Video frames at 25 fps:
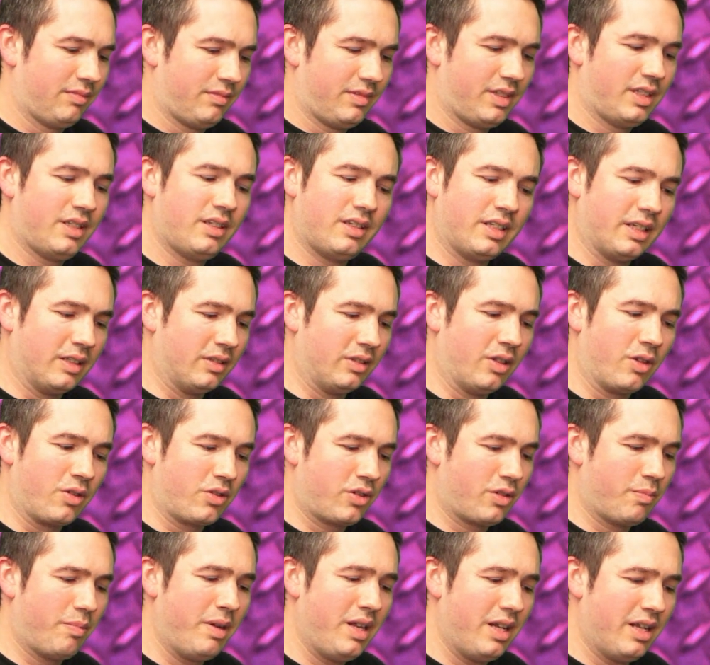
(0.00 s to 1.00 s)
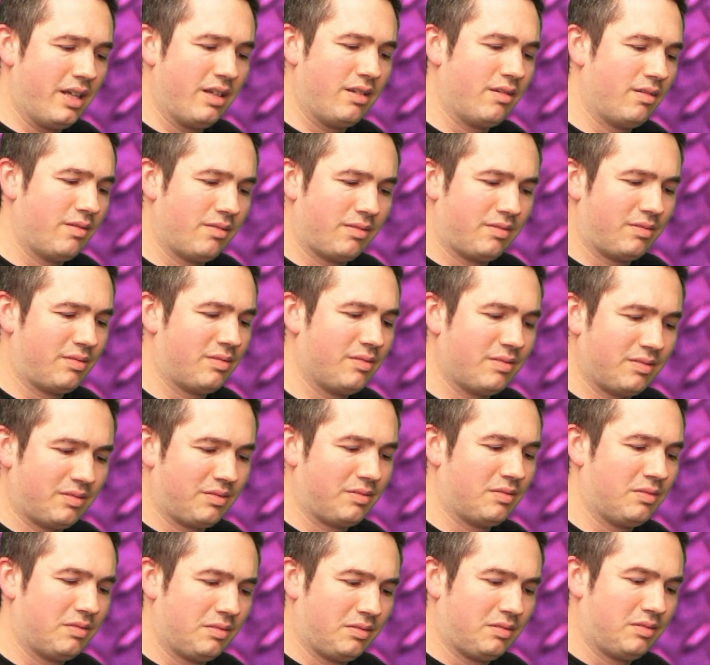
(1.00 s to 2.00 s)
Still not spinning.
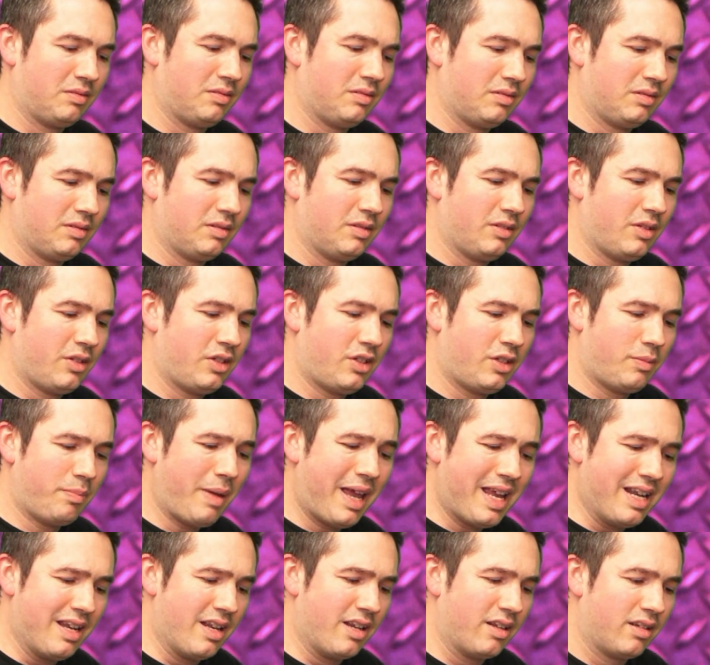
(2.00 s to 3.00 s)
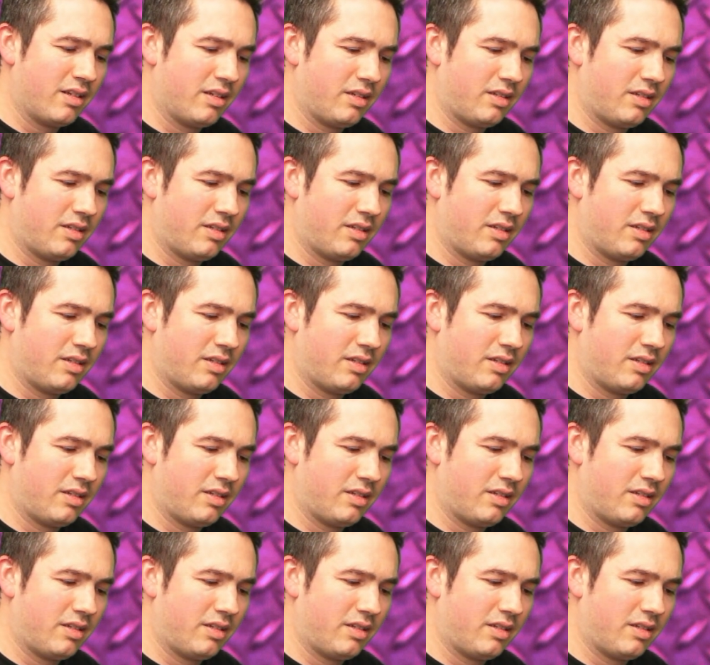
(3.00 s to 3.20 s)
Spin!